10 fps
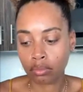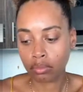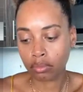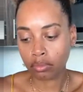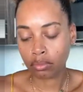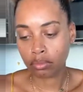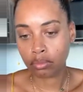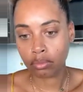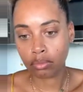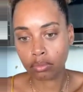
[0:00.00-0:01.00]

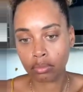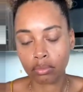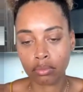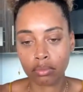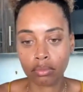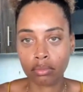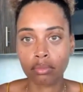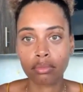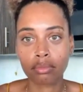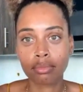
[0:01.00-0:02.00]

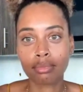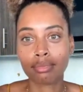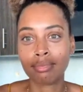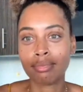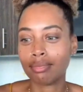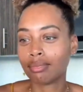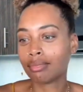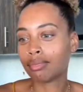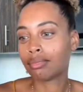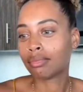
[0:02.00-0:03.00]

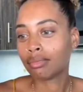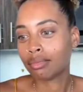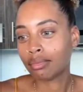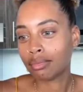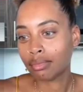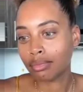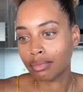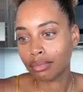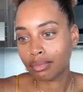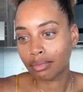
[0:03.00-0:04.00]

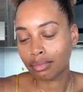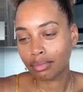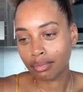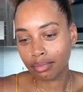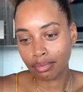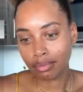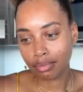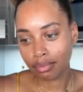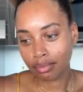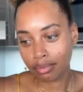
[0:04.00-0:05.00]

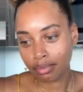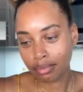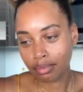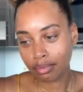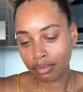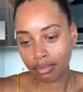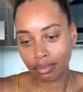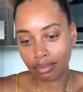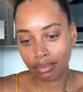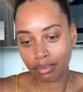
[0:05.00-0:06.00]

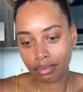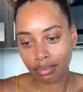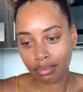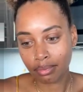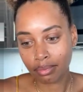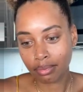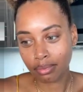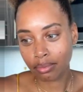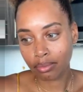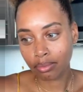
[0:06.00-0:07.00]

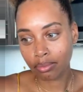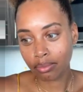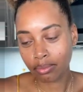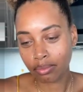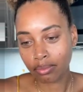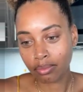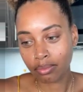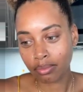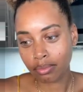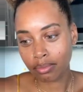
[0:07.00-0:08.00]
The person shown says nothing.